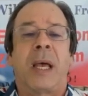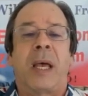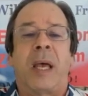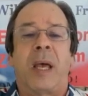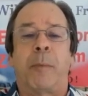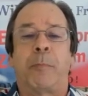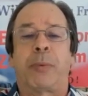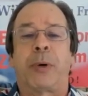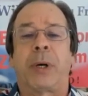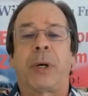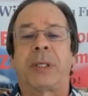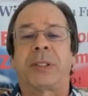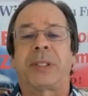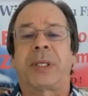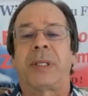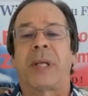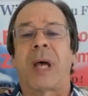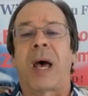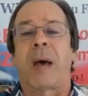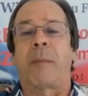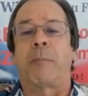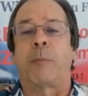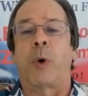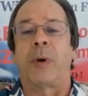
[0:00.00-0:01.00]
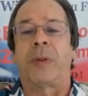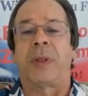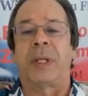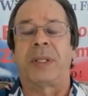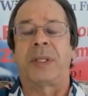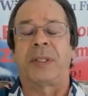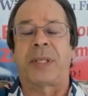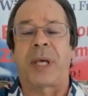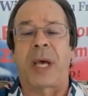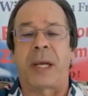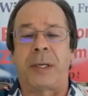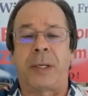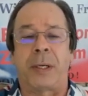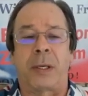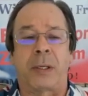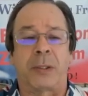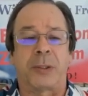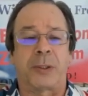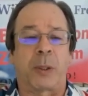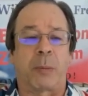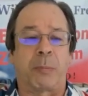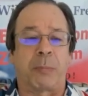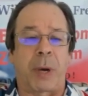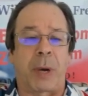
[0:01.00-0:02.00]
imprisoned not more than 10
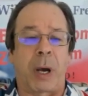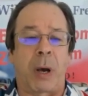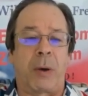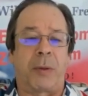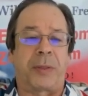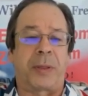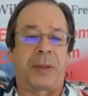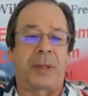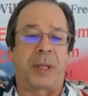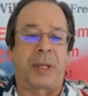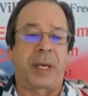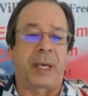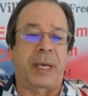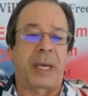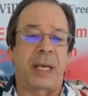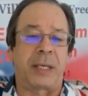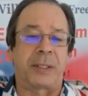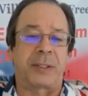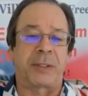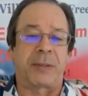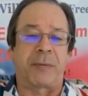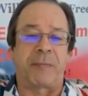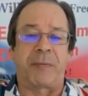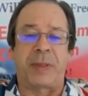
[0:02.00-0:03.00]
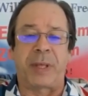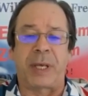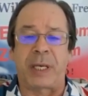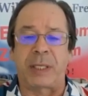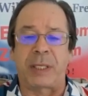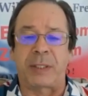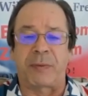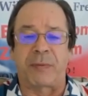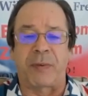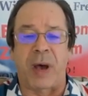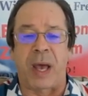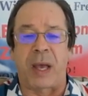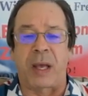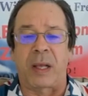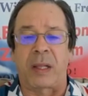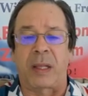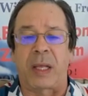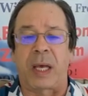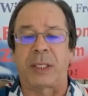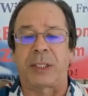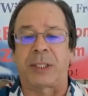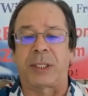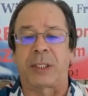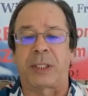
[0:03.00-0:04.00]
years or both. In the case of these
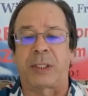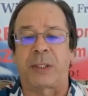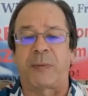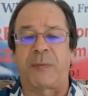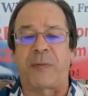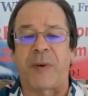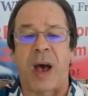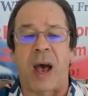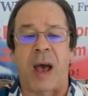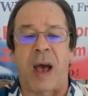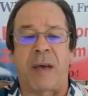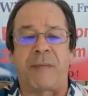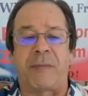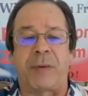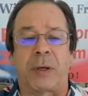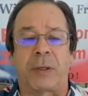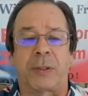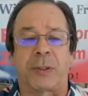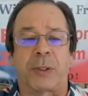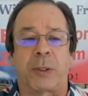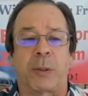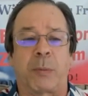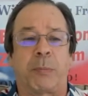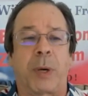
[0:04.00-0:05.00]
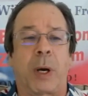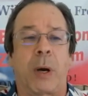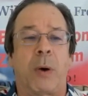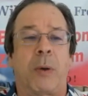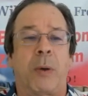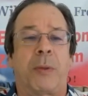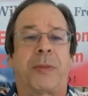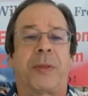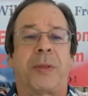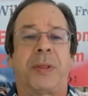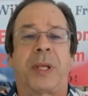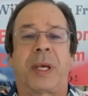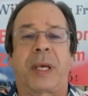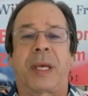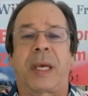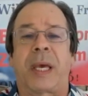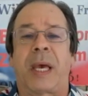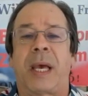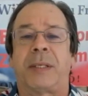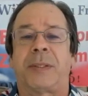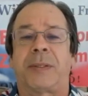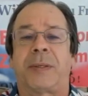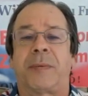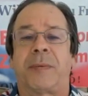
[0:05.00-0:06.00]
violations, 5 years or both. In the
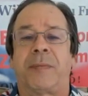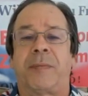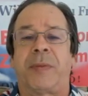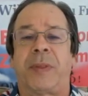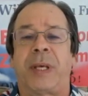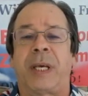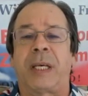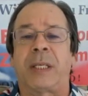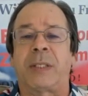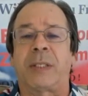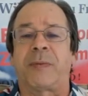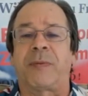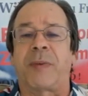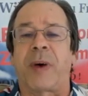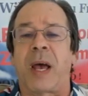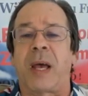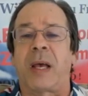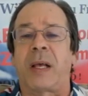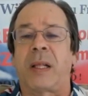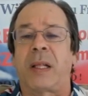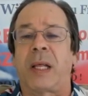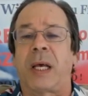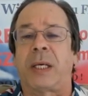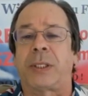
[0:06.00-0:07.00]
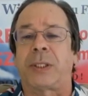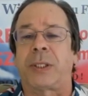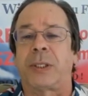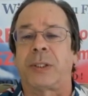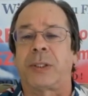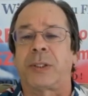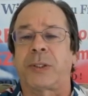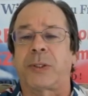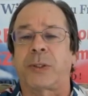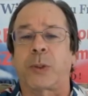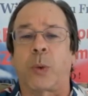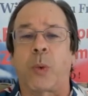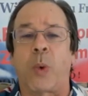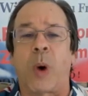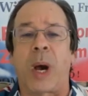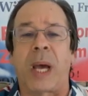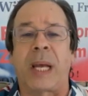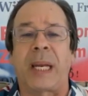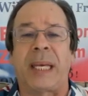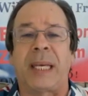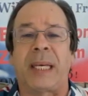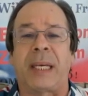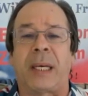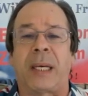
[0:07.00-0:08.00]
case of these violations,
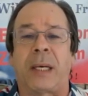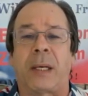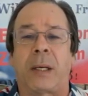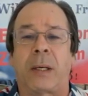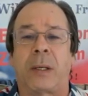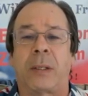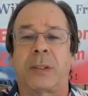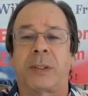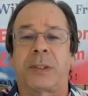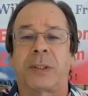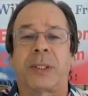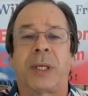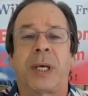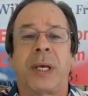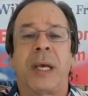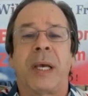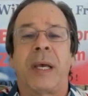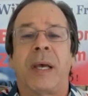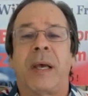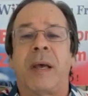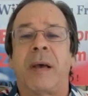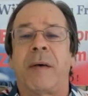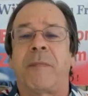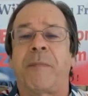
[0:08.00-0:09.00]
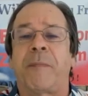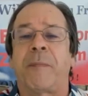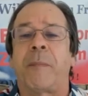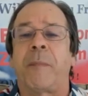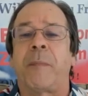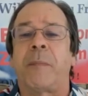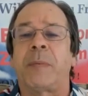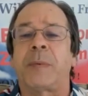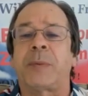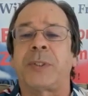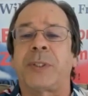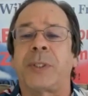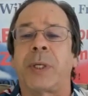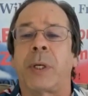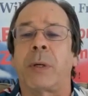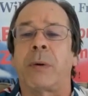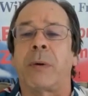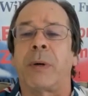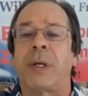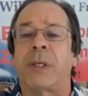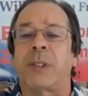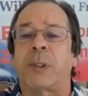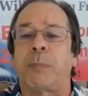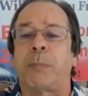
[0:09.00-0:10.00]
20 years if
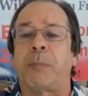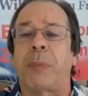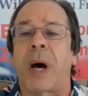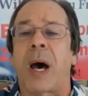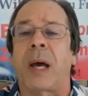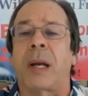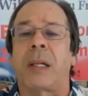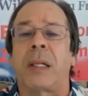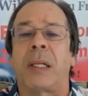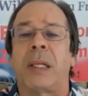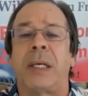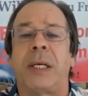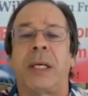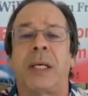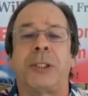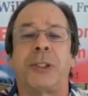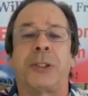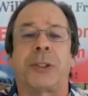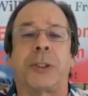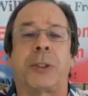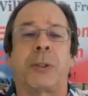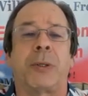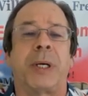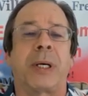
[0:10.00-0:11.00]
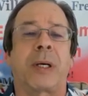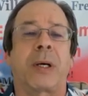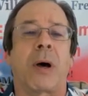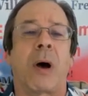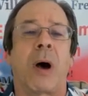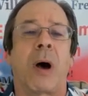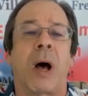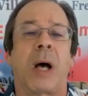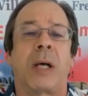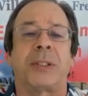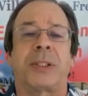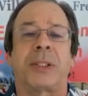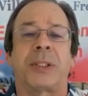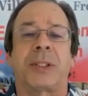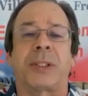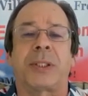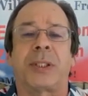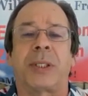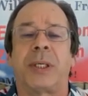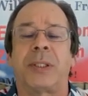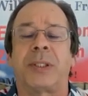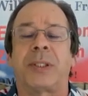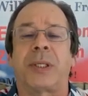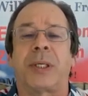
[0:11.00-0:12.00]
serious bodily injury
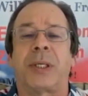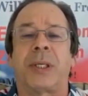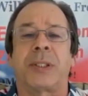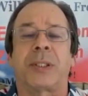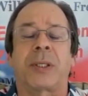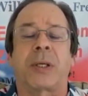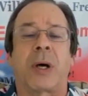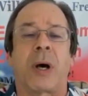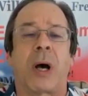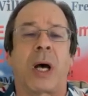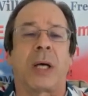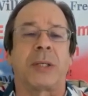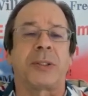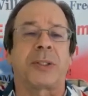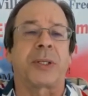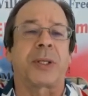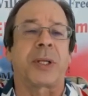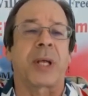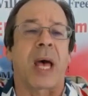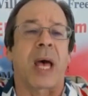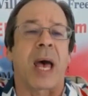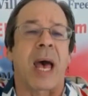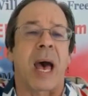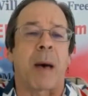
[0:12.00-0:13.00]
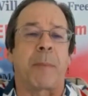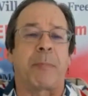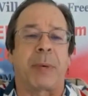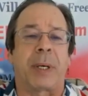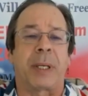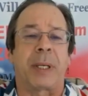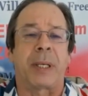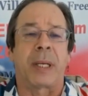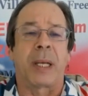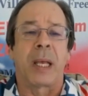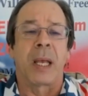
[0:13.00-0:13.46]
is caused to happen